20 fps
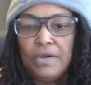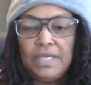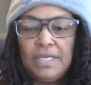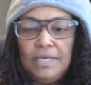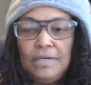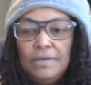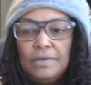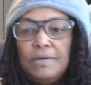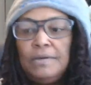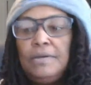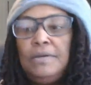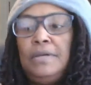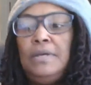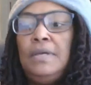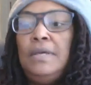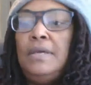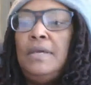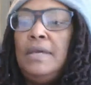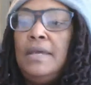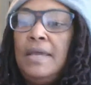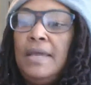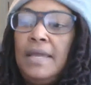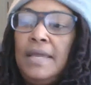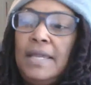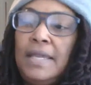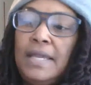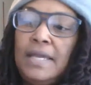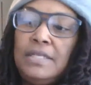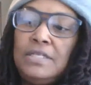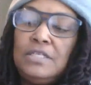here
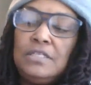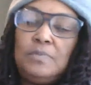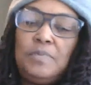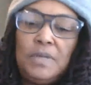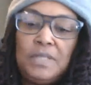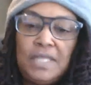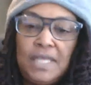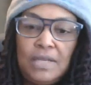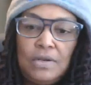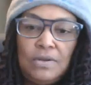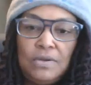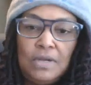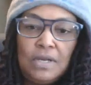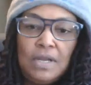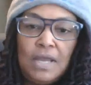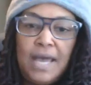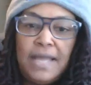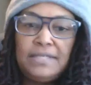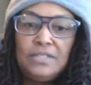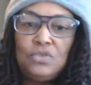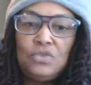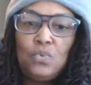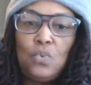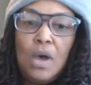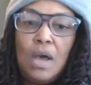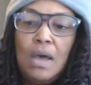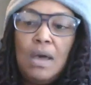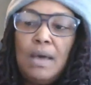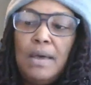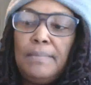and just put that on a cotton
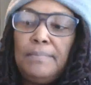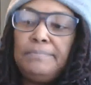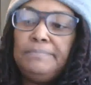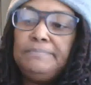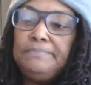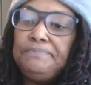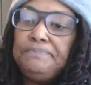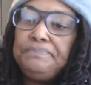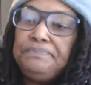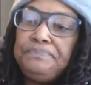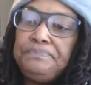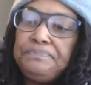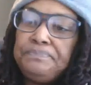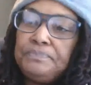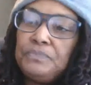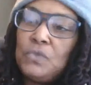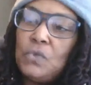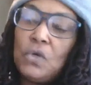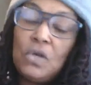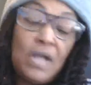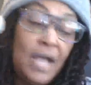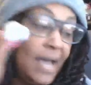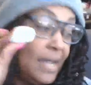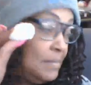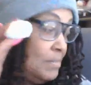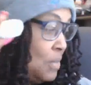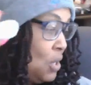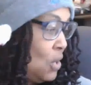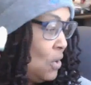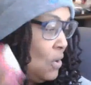swab or
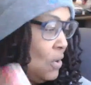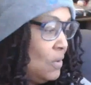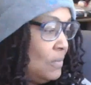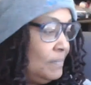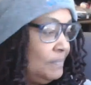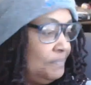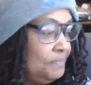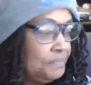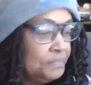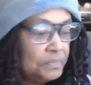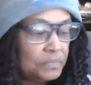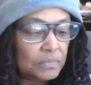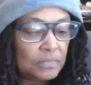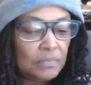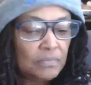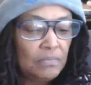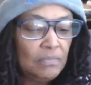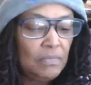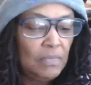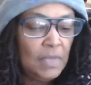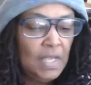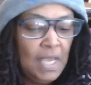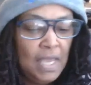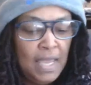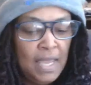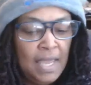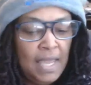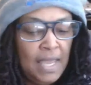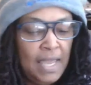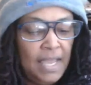cotton ball.
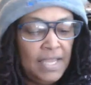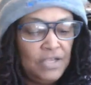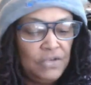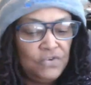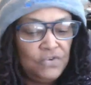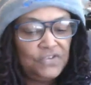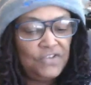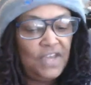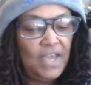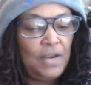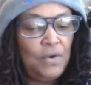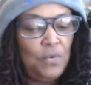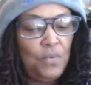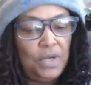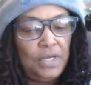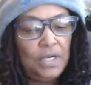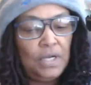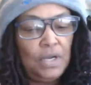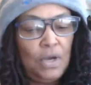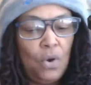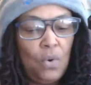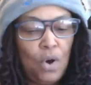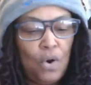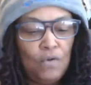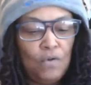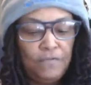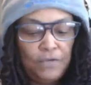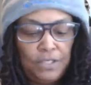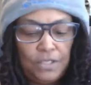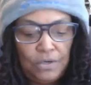And you just kind of want to go
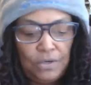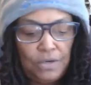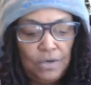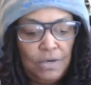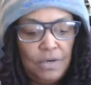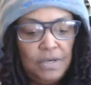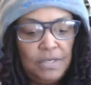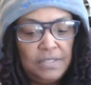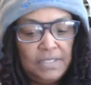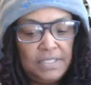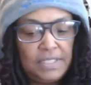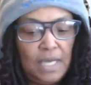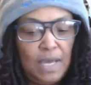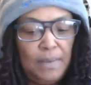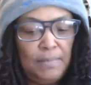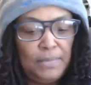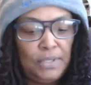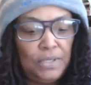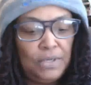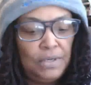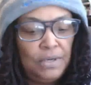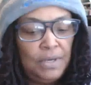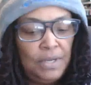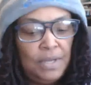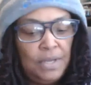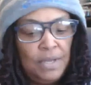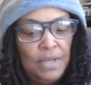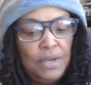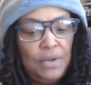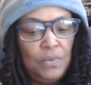over your tumbler
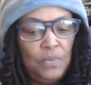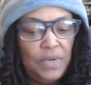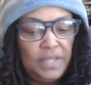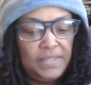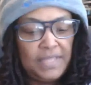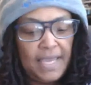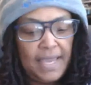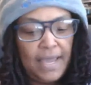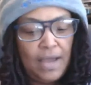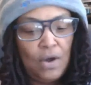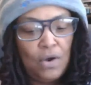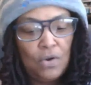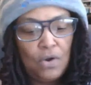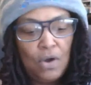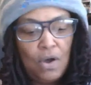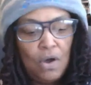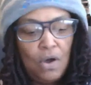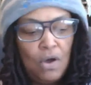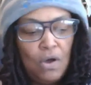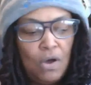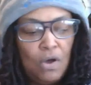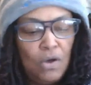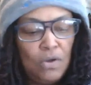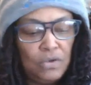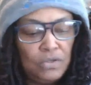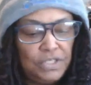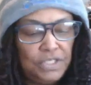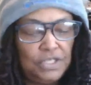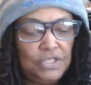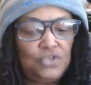with that
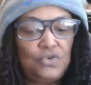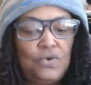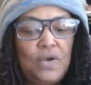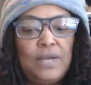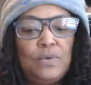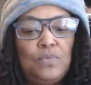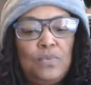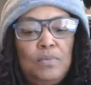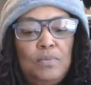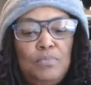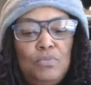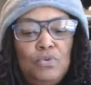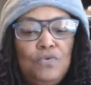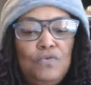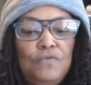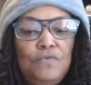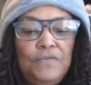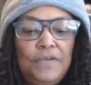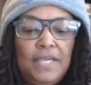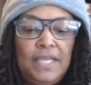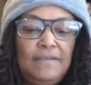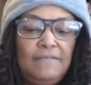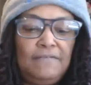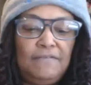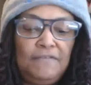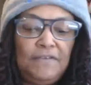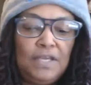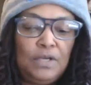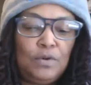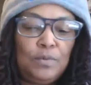alcohol to try to remove any
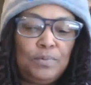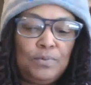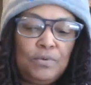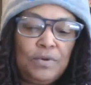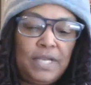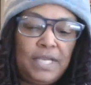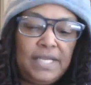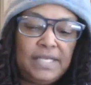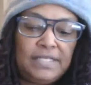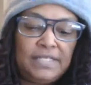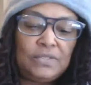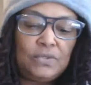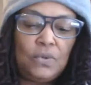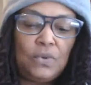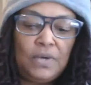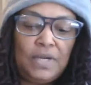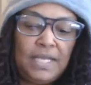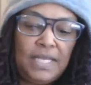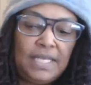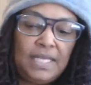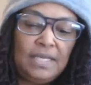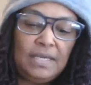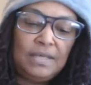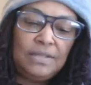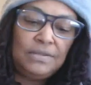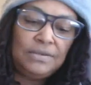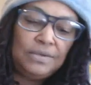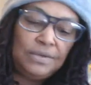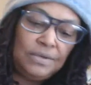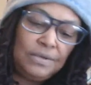fingerprints or any
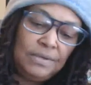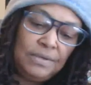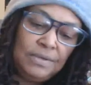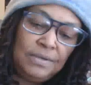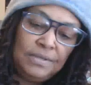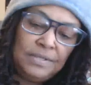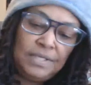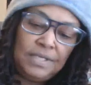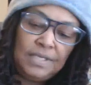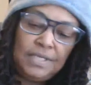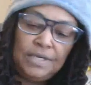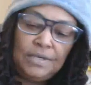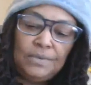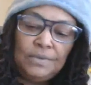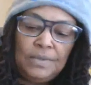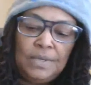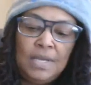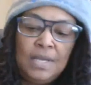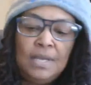other, you know,